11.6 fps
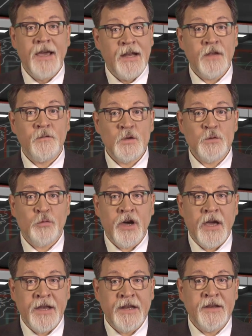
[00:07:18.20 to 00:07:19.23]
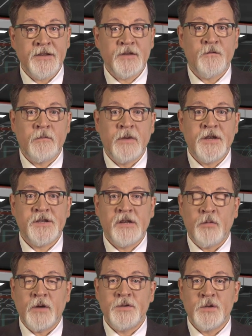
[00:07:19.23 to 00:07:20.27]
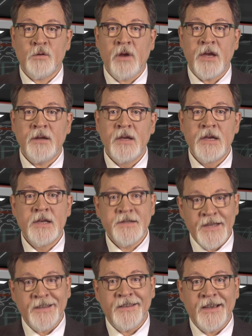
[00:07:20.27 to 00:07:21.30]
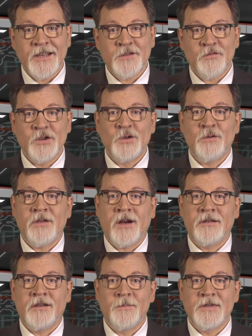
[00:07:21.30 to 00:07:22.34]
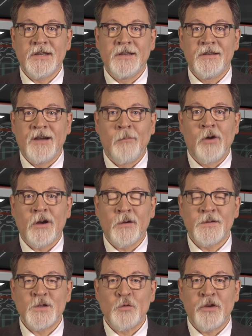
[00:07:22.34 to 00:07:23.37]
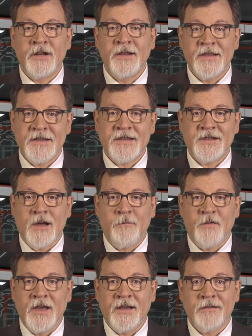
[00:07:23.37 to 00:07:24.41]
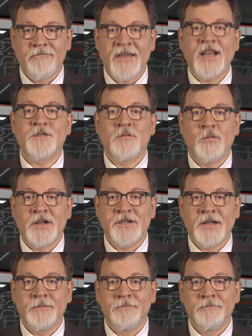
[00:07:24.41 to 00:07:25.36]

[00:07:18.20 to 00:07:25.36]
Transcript: And if you spot any disinformation about Ukraine, send it to us for a truth autopsy. I'm Marko Suprun, and this is StopFake. Thanks for watching.